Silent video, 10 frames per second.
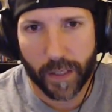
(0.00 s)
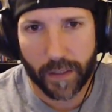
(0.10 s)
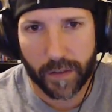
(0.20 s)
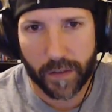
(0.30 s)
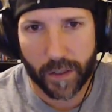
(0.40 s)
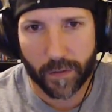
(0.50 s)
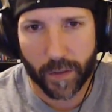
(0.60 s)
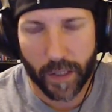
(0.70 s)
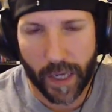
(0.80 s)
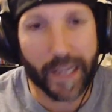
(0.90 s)
of stuff,
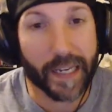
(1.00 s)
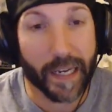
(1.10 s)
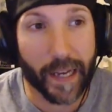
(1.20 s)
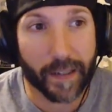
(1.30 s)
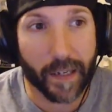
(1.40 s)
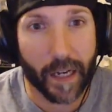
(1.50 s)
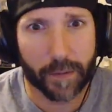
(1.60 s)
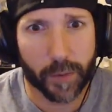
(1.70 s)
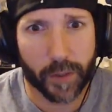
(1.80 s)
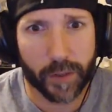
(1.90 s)
and then I got out of
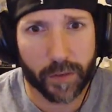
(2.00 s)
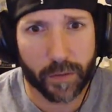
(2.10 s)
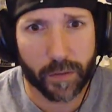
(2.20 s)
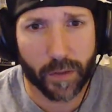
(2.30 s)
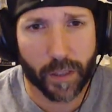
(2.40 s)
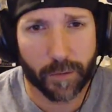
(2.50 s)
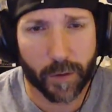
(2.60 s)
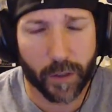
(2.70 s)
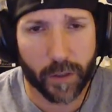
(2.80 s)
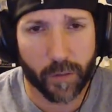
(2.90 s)
comic books
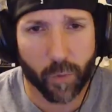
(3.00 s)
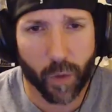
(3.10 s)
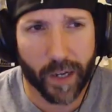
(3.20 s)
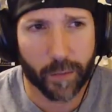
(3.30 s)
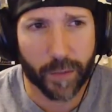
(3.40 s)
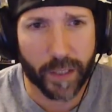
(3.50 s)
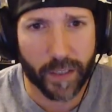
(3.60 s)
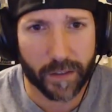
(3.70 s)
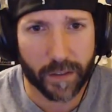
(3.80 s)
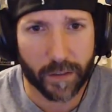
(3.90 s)
for a good while
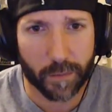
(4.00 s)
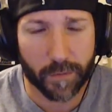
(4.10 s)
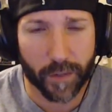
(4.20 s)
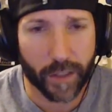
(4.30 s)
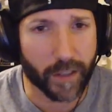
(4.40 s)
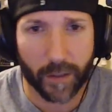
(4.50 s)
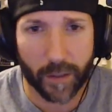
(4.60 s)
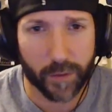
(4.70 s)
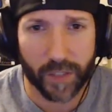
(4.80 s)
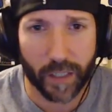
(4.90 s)
because of the fucking
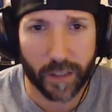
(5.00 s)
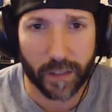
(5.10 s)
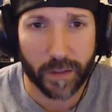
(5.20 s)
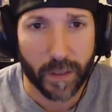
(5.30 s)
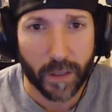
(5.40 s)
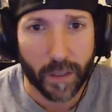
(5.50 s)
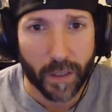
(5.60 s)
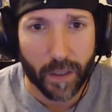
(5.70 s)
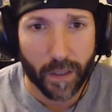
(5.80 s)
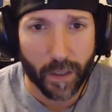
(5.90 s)
Clone Saga.
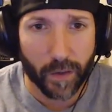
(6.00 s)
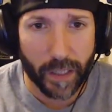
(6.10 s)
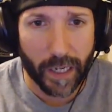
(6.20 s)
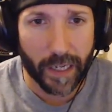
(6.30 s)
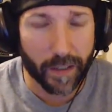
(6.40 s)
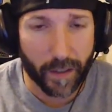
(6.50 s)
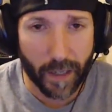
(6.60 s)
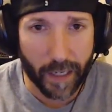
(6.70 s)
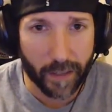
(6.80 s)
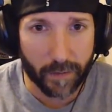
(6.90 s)
Like I
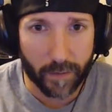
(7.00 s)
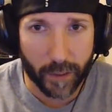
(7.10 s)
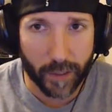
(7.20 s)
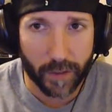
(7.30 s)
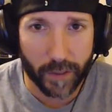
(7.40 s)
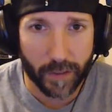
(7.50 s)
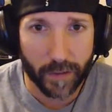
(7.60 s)
literally